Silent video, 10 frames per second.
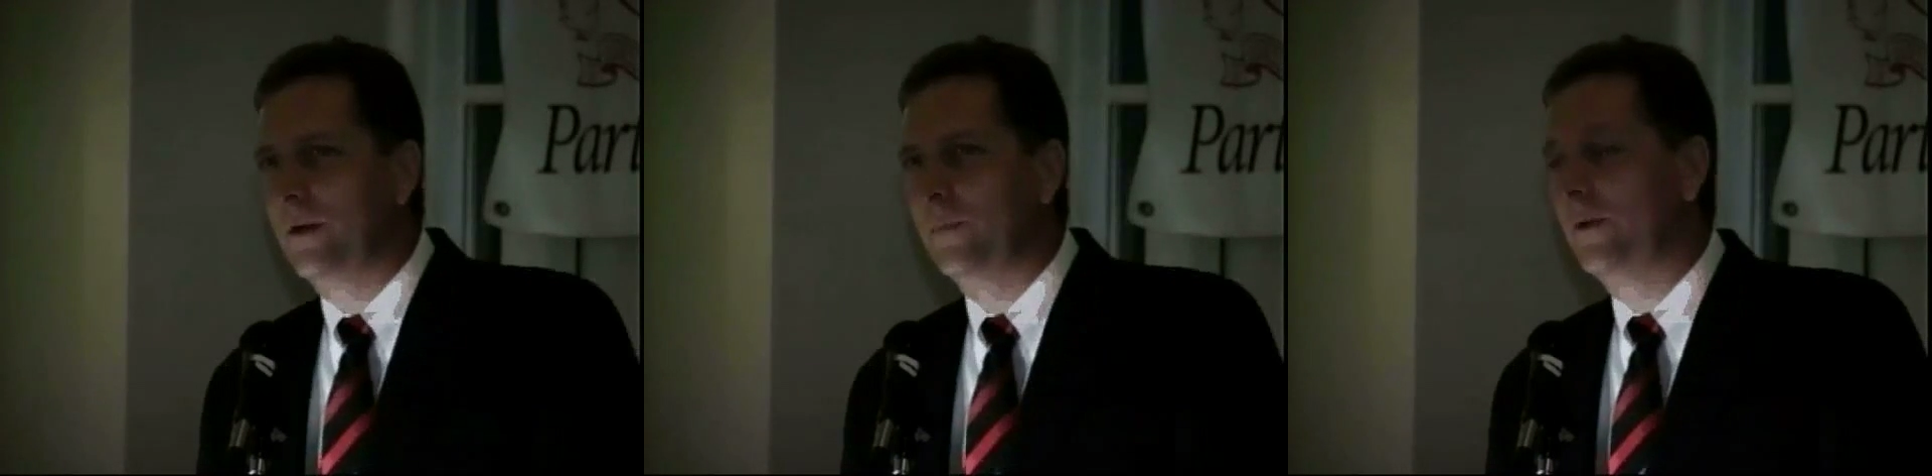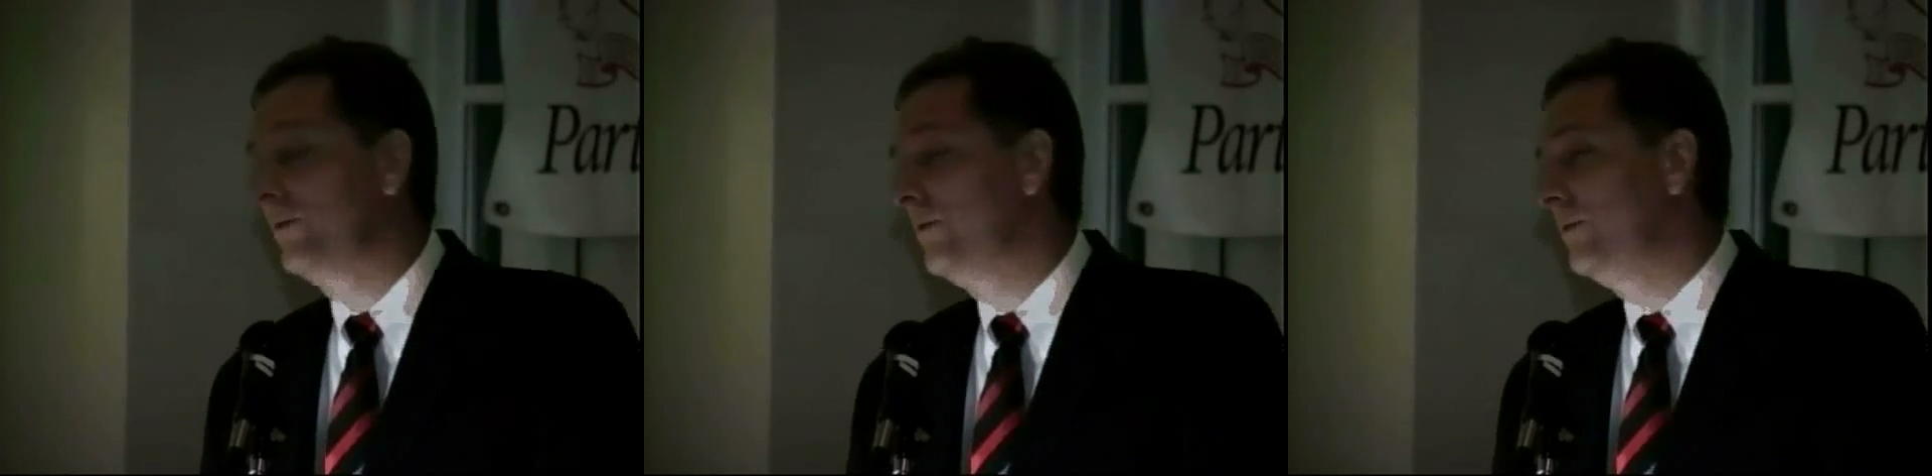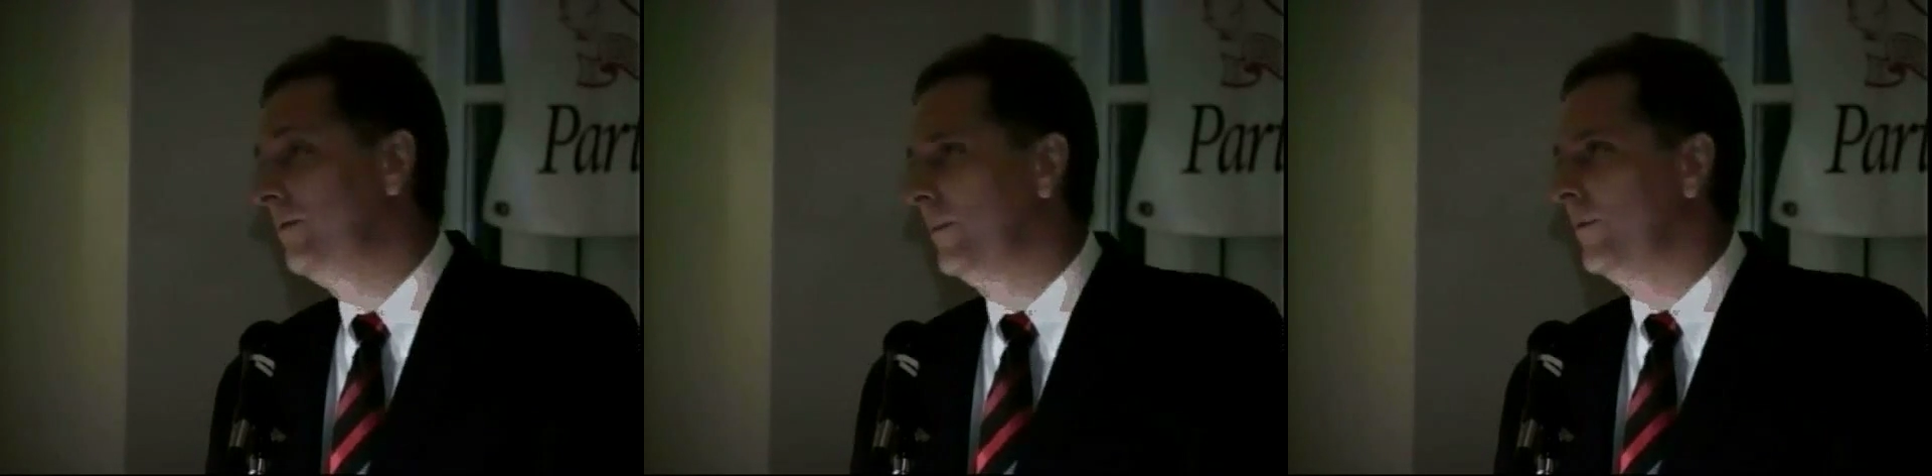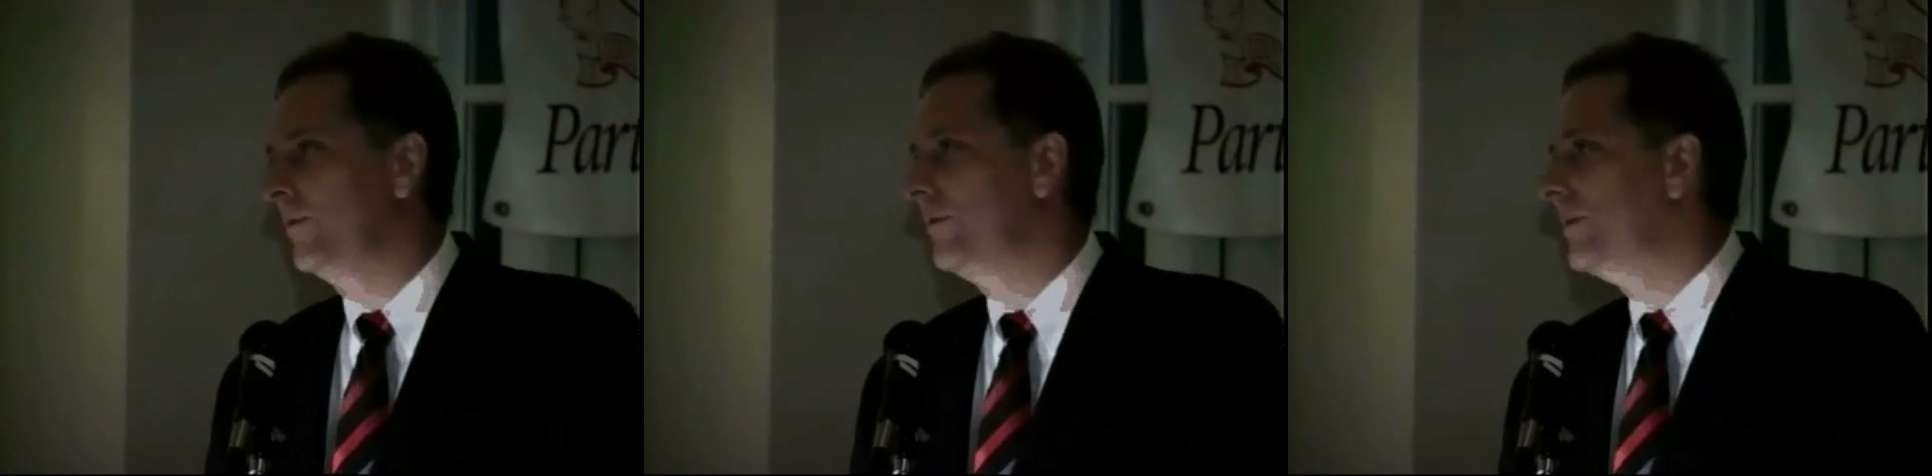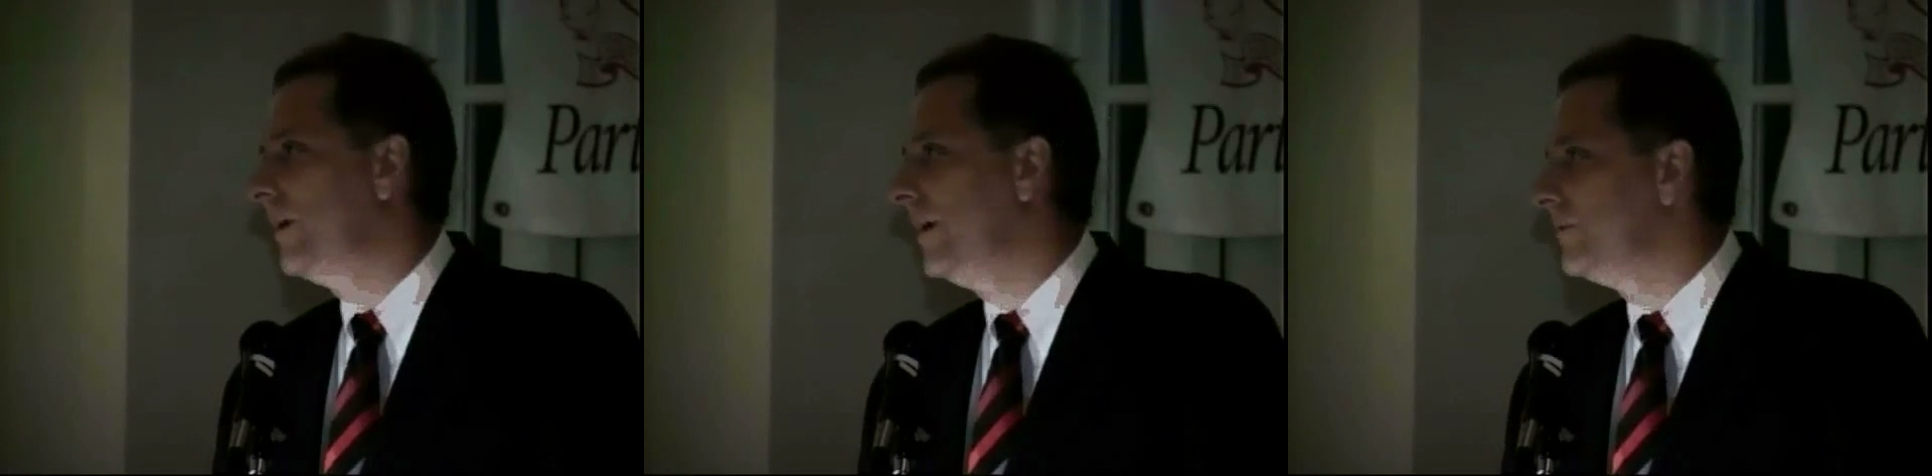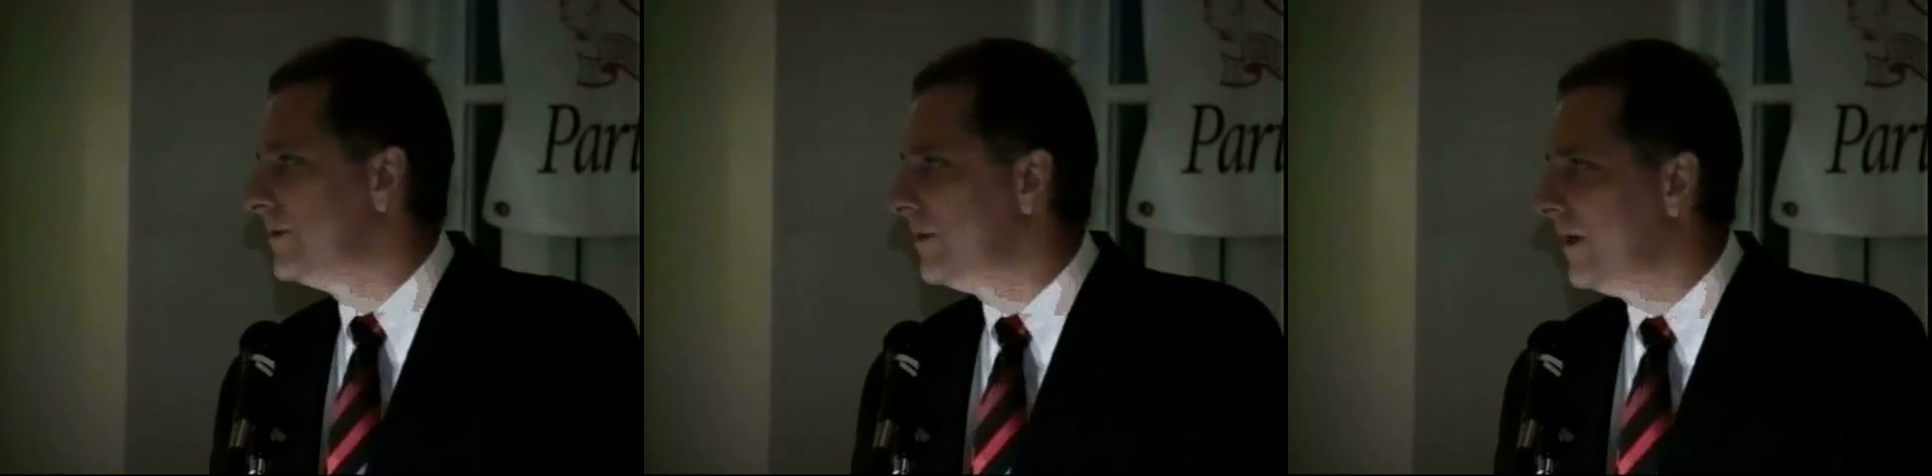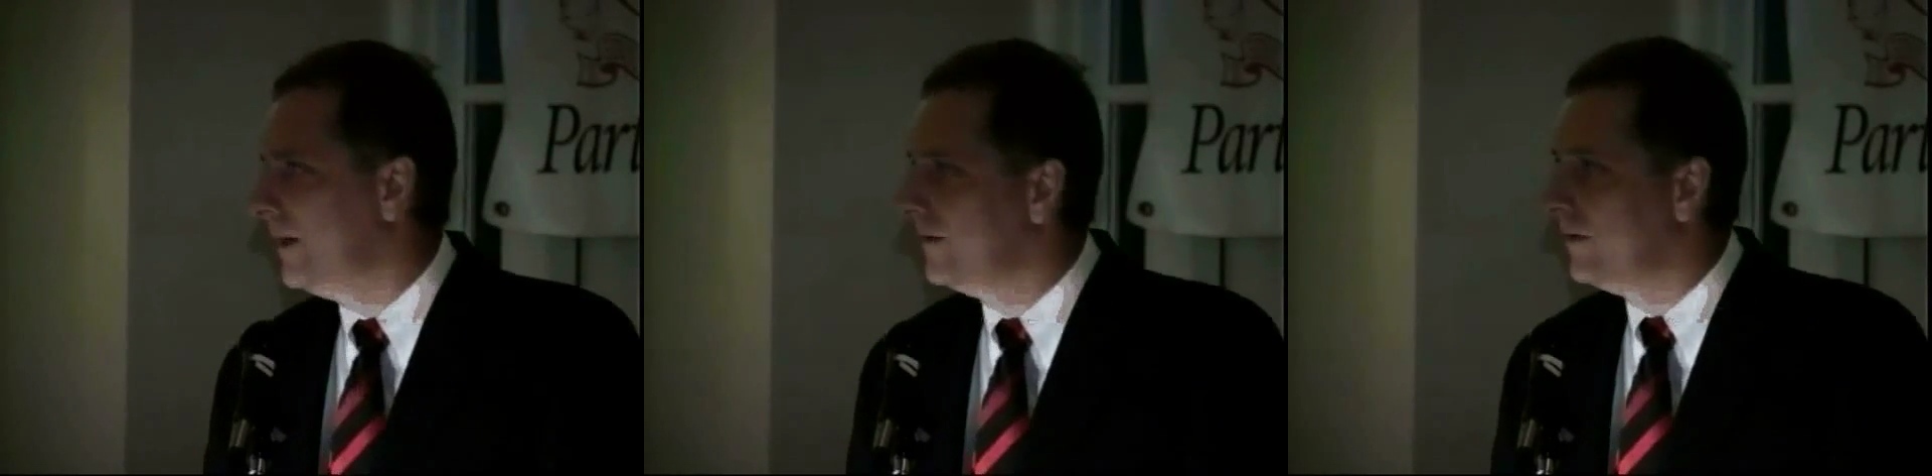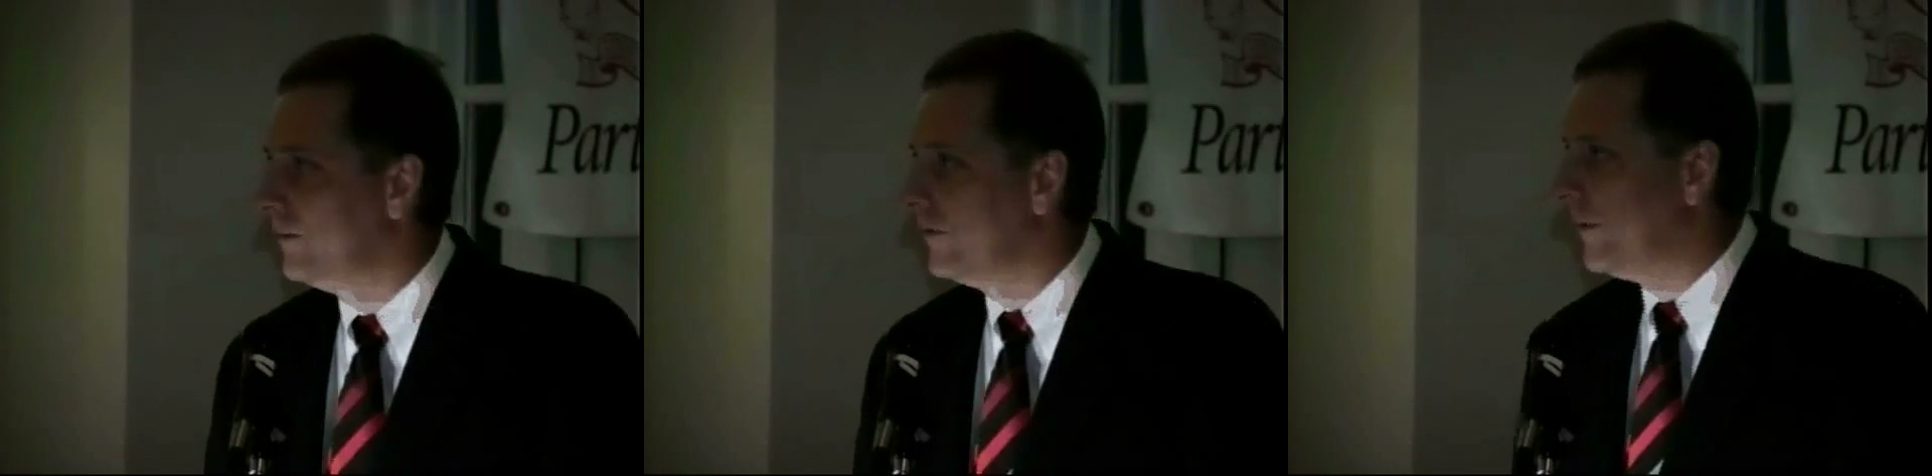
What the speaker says: company that was almost 3 times its size and it was a